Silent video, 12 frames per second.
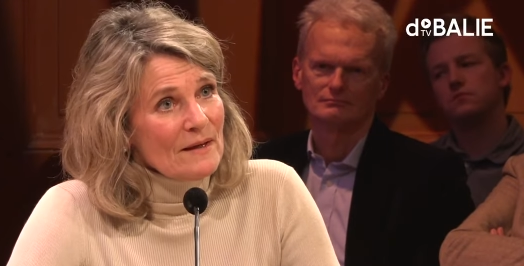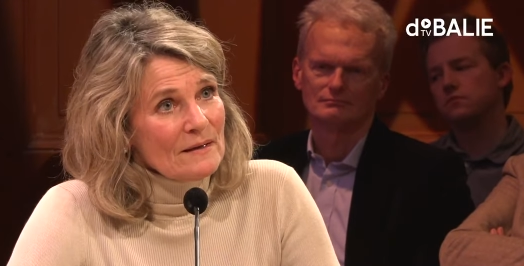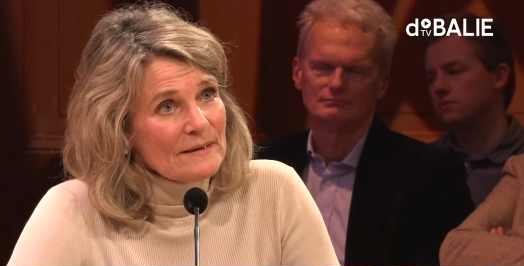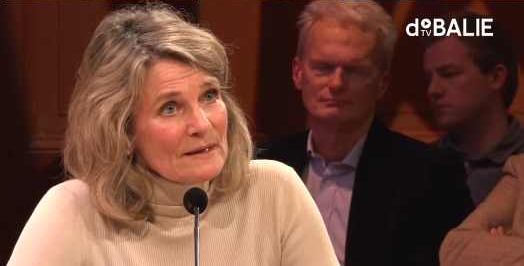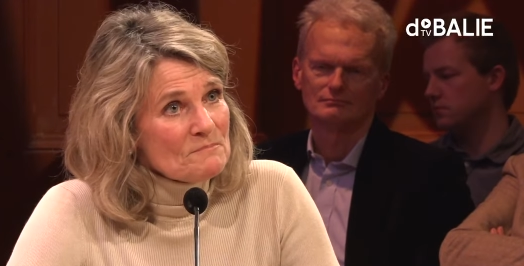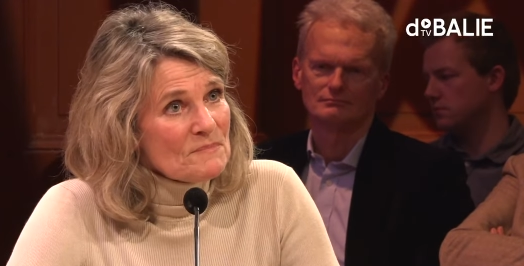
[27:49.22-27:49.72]

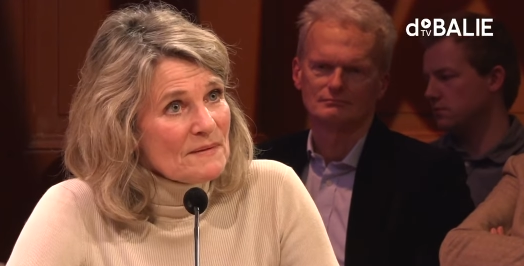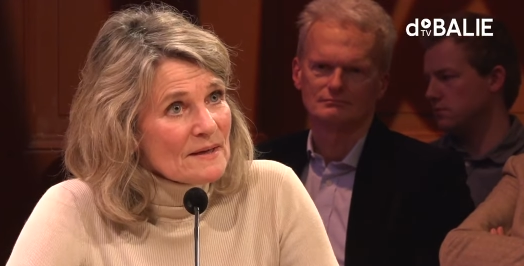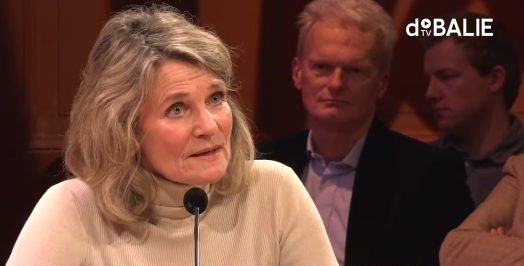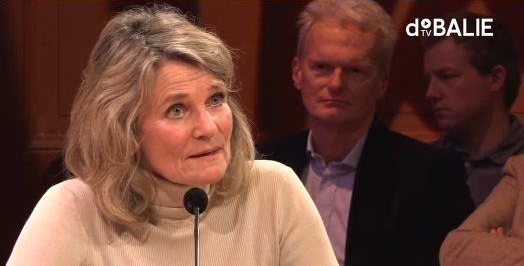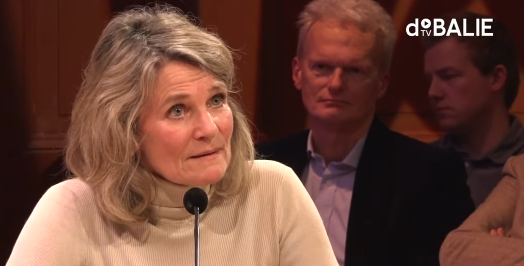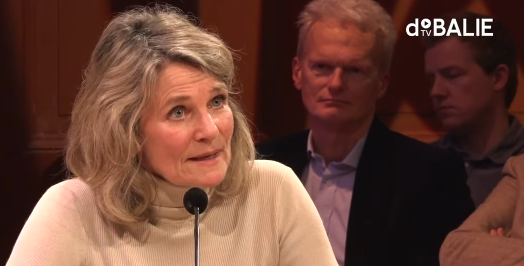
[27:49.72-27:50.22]
Speaker 1: they,
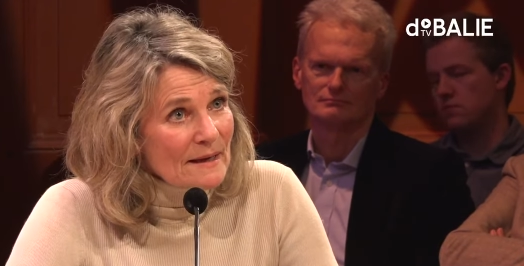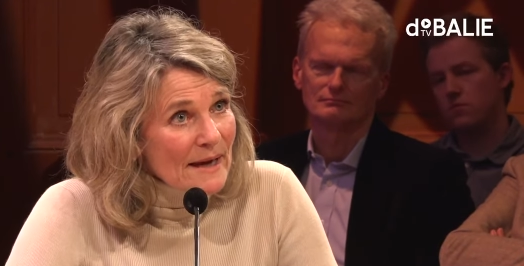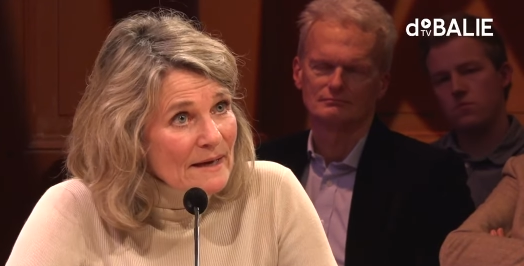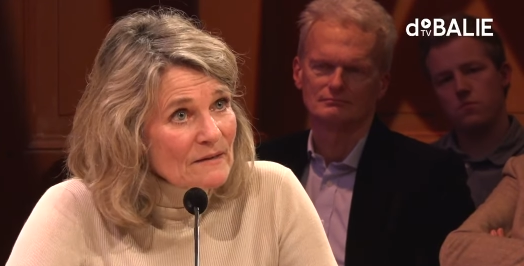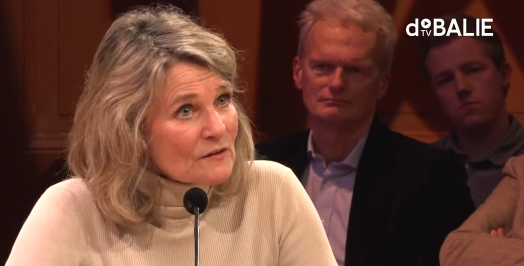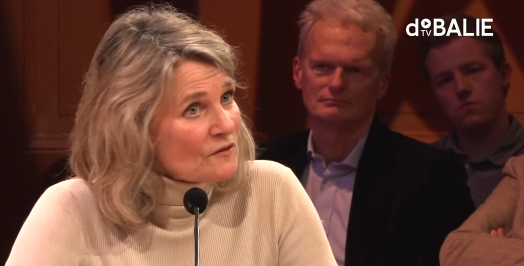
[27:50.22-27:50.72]
they, they
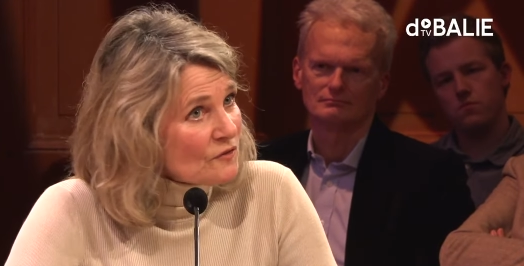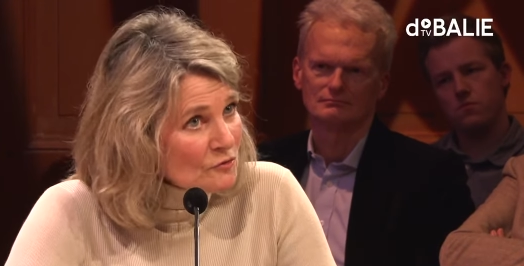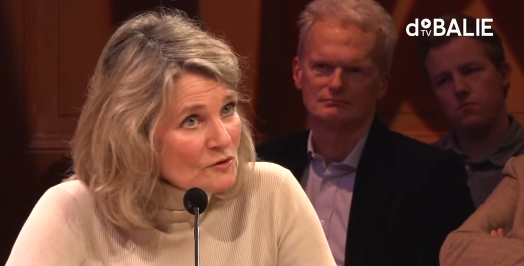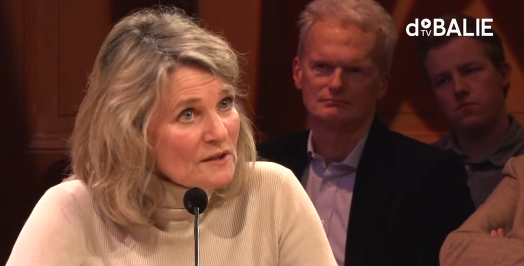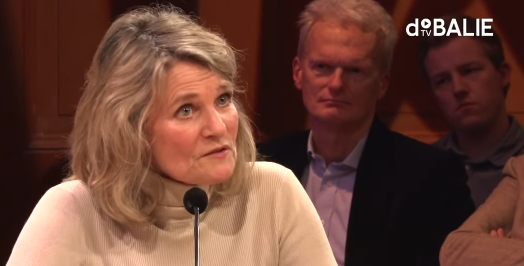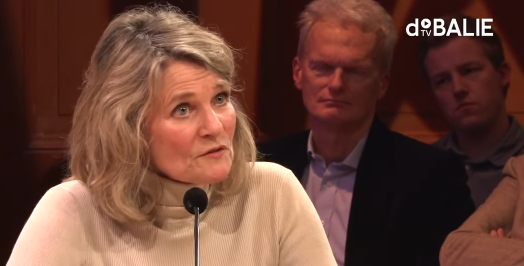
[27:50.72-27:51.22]
act
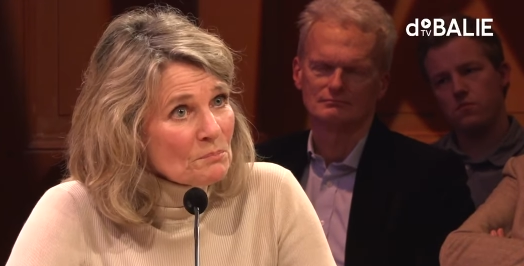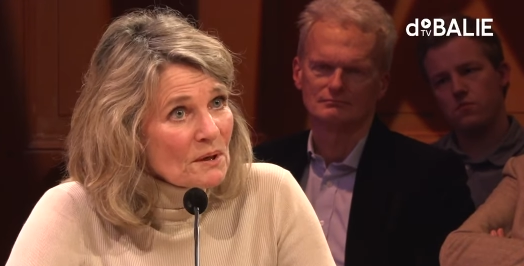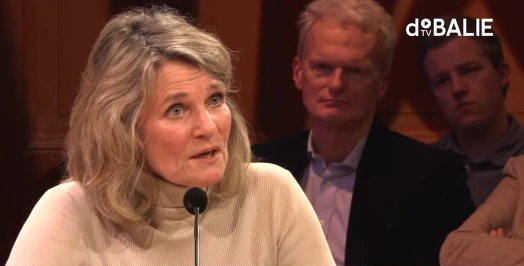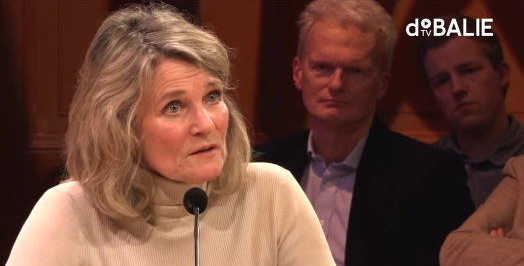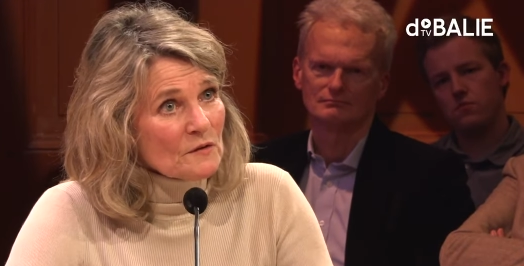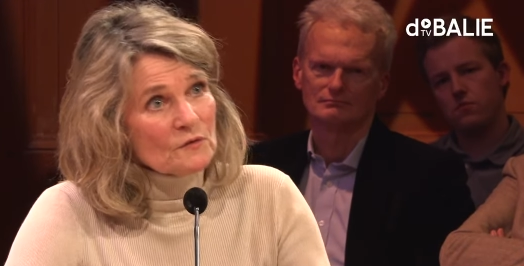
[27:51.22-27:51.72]
totally
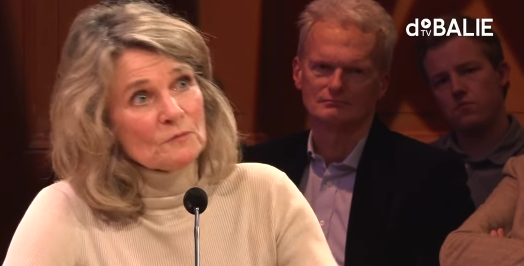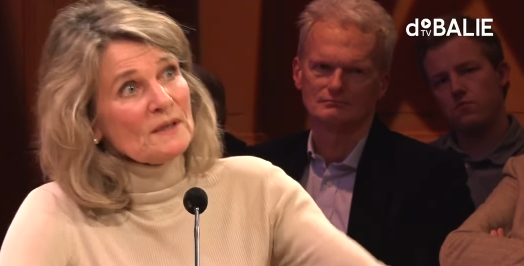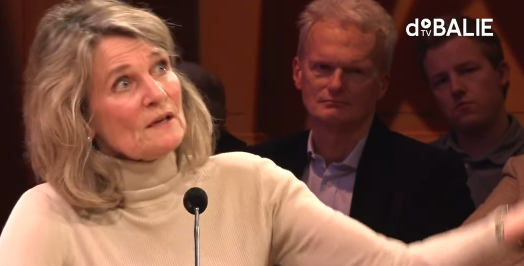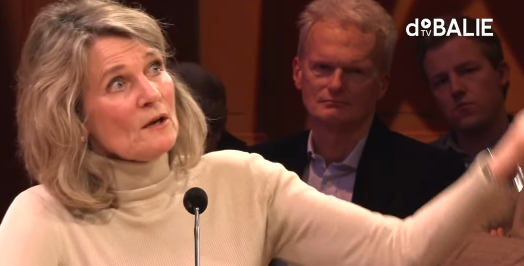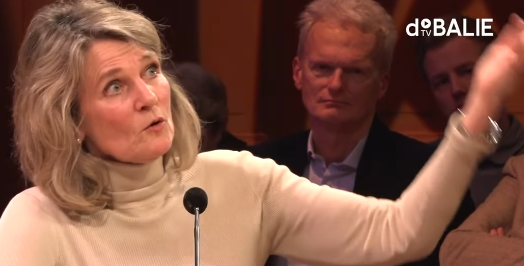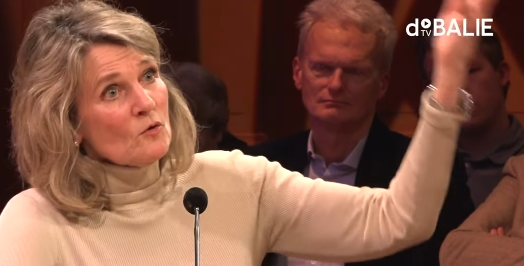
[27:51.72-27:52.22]
surprised when
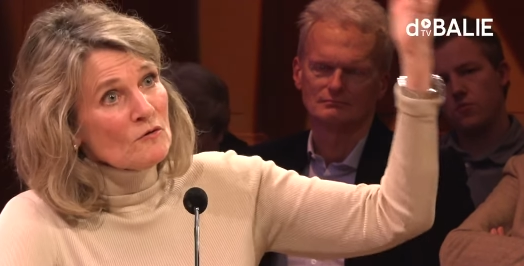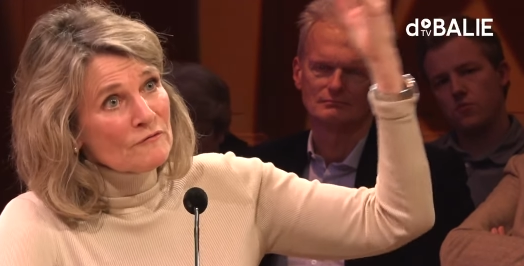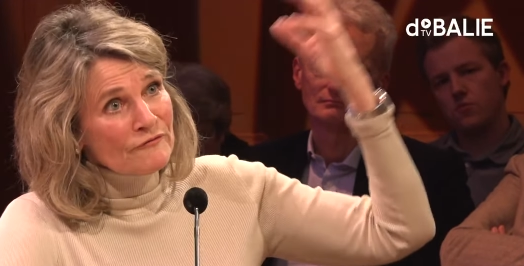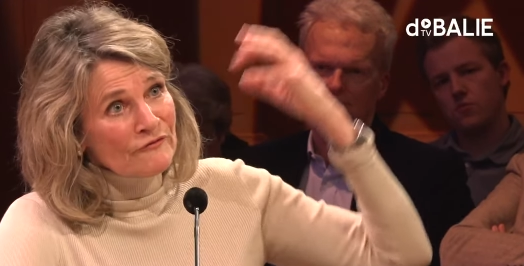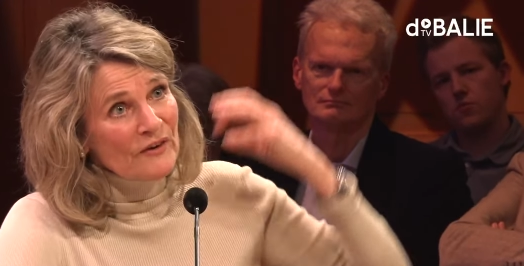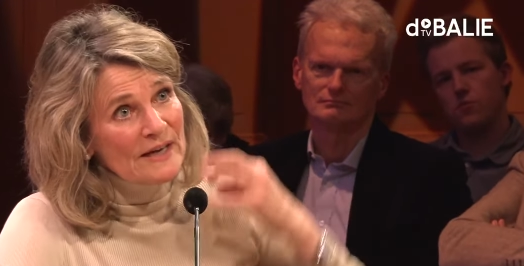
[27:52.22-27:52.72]
the law
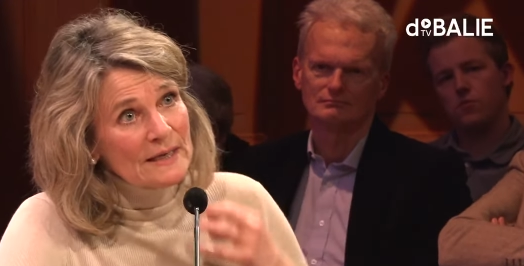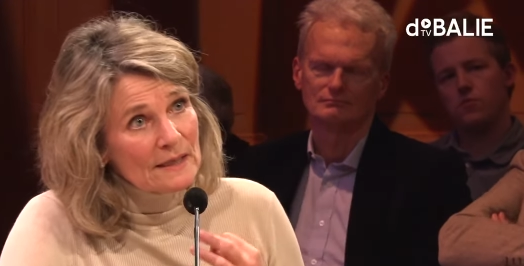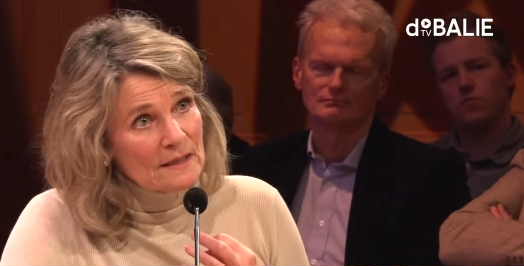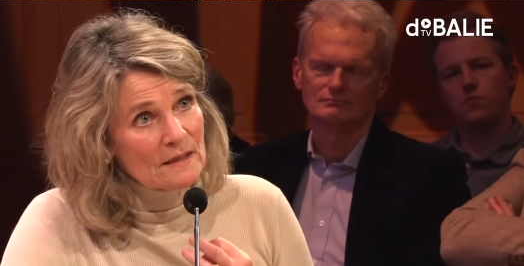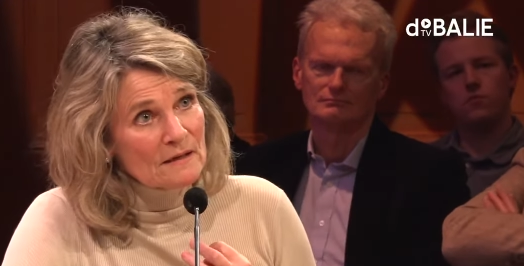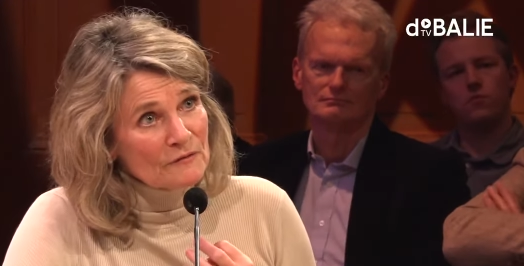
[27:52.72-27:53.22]

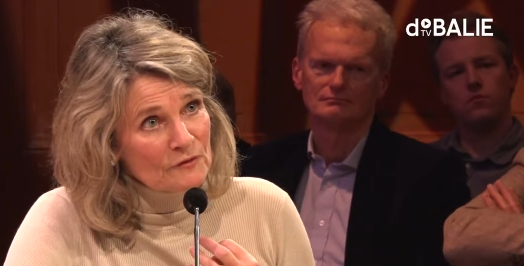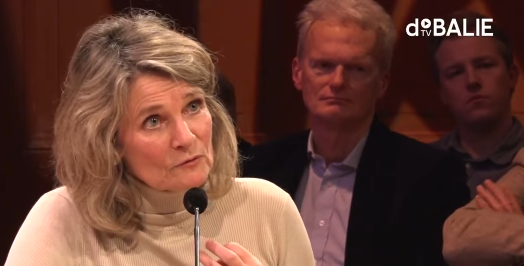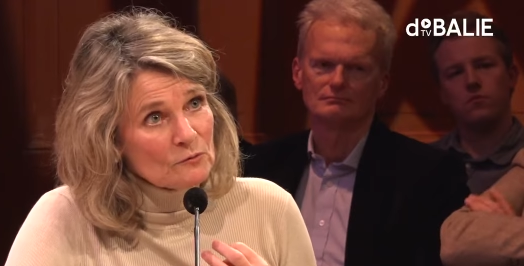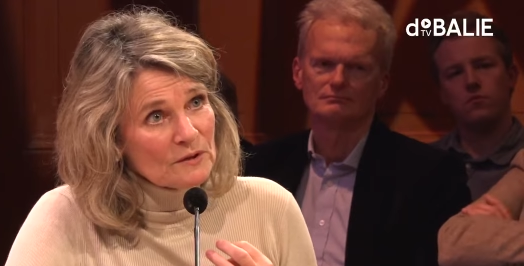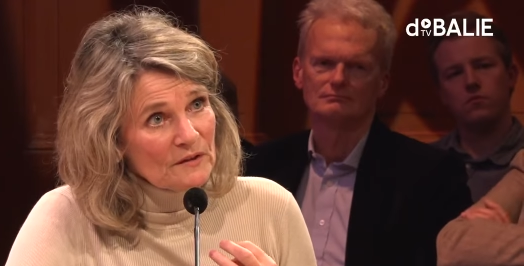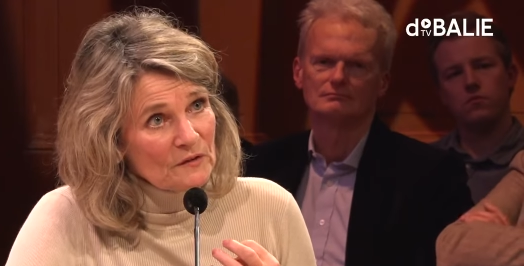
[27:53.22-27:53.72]
finally, after
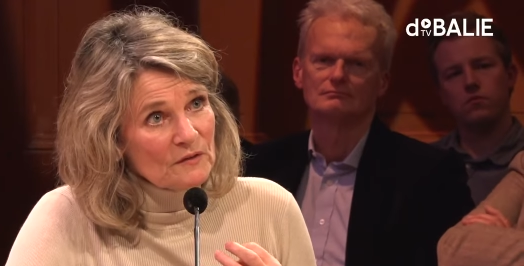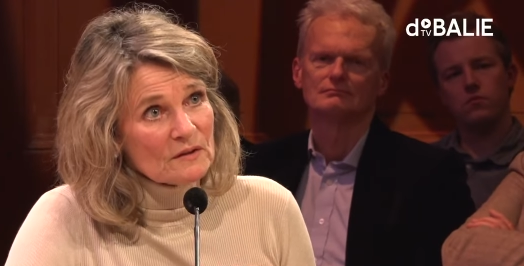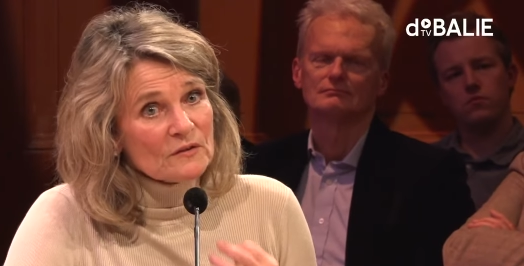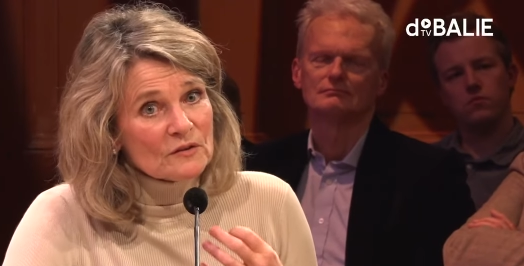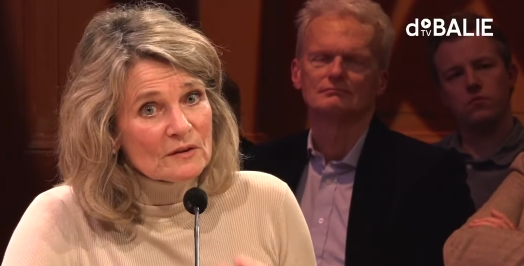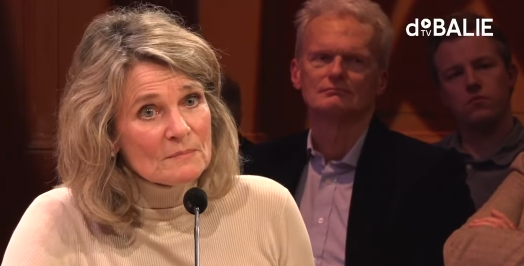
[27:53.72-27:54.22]
all these
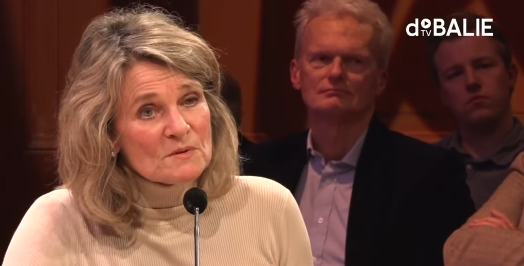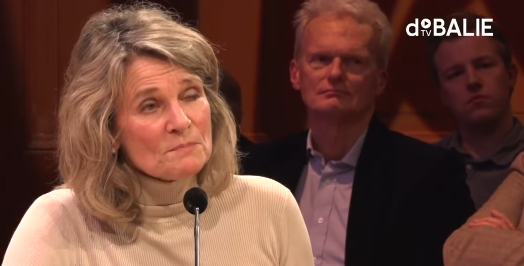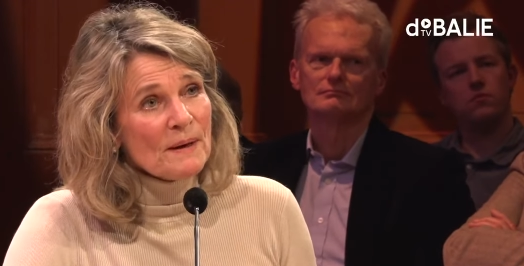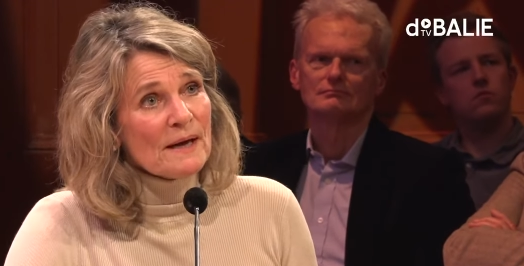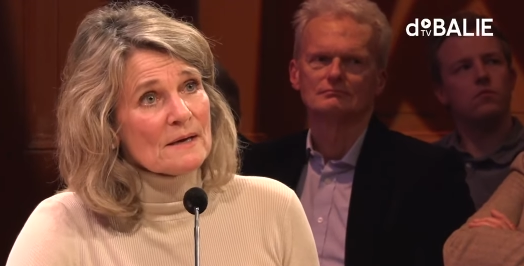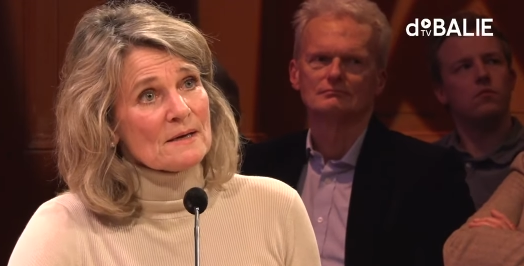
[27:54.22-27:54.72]
years, comes
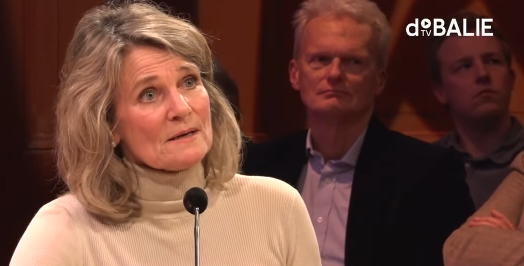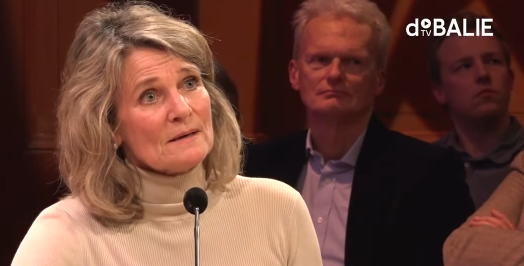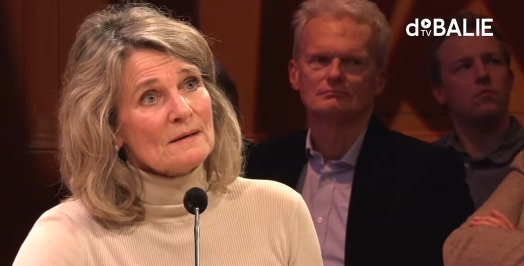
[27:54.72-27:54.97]
back.